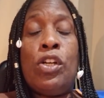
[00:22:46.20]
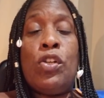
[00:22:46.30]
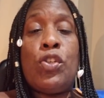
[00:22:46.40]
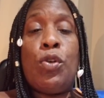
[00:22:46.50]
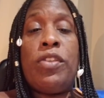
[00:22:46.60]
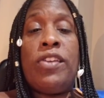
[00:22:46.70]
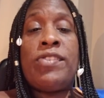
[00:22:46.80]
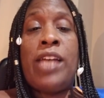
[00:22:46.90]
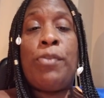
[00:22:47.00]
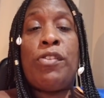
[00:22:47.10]
to this
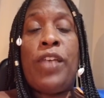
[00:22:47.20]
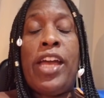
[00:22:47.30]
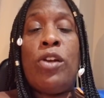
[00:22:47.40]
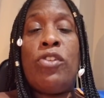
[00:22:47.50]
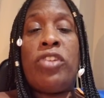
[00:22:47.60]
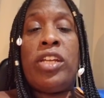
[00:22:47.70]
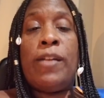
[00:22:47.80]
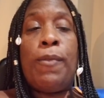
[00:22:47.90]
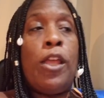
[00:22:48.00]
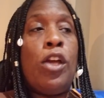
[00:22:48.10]
types of
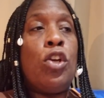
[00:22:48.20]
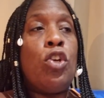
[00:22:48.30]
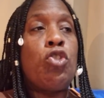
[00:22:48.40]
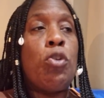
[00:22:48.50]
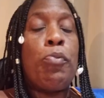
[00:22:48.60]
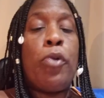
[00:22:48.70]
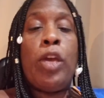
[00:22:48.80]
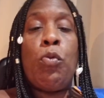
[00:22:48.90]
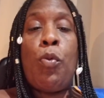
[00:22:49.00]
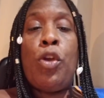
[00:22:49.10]
energy to
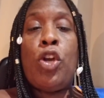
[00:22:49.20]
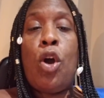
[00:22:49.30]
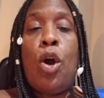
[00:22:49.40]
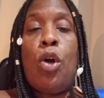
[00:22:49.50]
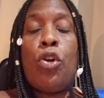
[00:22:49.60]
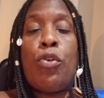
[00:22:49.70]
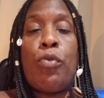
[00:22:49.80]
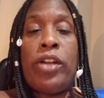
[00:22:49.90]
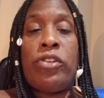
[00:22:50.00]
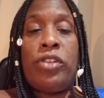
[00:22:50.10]
bring what we call
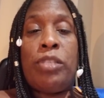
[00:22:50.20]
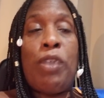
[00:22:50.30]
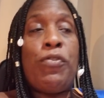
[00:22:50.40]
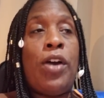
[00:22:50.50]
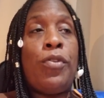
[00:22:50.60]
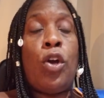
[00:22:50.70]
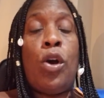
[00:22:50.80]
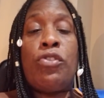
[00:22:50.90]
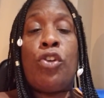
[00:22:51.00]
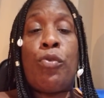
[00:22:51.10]
correction. My father
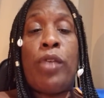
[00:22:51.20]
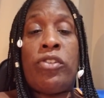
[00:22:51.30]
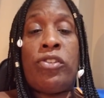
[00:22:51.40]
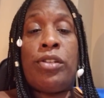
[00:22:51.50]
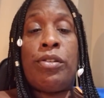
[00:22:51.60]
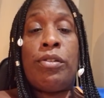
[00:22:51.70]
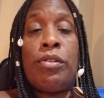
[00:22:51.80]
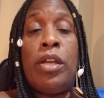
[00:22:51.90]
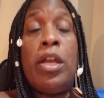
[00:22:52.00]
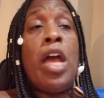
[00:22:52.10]
calls it correction.
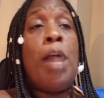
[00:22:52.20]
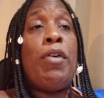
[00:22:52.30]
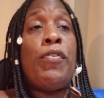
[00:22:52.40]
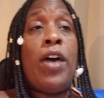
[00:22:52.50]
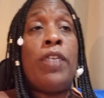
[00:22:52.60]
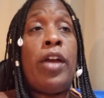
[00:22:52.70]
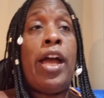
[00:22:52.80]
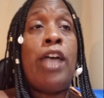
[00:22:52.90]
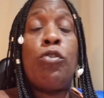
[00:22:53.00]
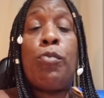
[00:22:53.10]
My father
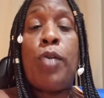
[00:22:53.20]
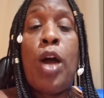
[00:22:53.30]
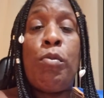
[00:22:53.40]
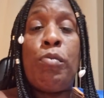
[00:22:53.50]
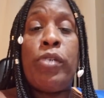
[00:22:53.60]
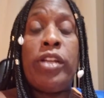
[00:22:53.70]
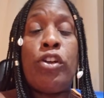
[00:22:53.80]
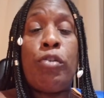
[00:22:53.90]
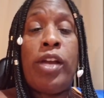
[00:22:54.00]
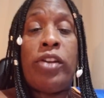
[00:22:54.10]
has no problem with bringing
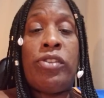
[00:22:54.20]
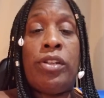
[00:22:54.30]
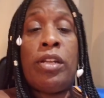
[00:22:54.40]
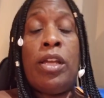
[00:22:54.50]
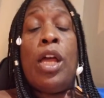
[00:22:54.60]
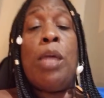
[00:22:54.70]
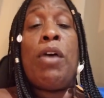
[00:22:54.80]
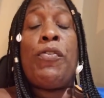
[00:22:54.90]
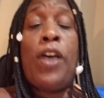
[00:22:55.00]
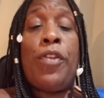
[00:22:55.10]
correction.
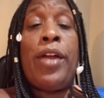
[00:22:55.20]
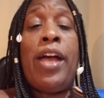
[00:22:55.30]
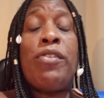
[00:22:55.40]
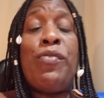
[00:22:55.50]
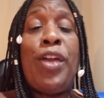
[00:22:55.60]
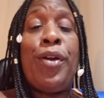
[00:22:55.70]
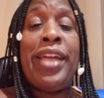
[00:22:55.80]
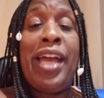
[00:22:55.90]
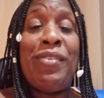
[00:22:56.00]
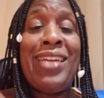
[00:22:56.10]
My father has a very
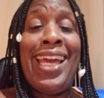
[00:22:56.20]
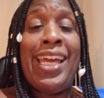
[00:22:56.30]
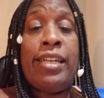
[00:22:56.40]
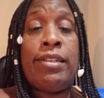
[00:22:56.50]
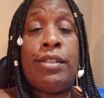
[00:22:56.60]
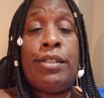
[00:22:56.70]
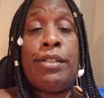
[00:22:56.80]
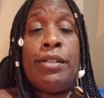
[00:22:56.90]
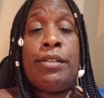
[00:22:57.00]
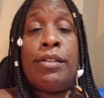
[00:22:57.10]
heavy hand.
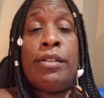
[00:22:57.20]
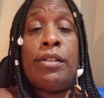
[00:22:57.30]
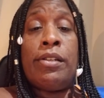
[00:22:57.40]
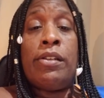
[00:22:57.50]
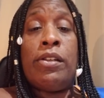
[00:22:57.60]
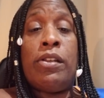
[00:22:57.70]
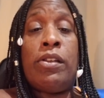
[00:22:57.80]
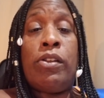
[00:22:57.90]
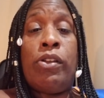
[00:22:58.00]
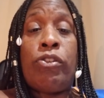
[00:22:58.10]

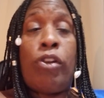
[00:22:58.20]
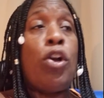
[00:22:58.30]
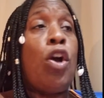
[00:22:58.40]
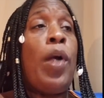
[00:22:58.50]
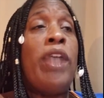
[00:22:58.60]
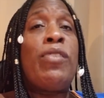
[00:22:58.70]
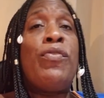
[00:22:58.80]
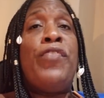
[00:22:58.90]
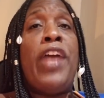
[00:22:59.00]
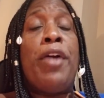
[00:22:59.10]
Shango has a
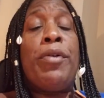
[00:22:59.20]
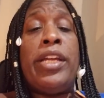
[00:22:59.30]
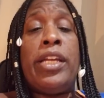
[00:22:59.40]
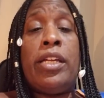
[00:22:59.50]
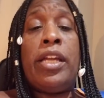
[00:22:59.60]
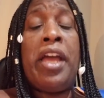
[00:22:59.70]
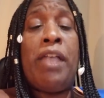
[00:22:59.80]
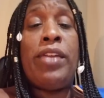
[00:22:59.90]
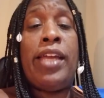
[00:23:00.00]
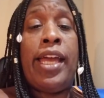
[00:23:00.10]
very
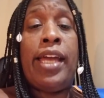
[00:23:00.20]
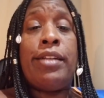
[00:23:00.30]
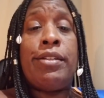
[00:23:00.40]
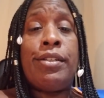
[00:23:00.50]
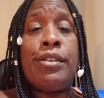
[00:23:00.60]
heavy hand.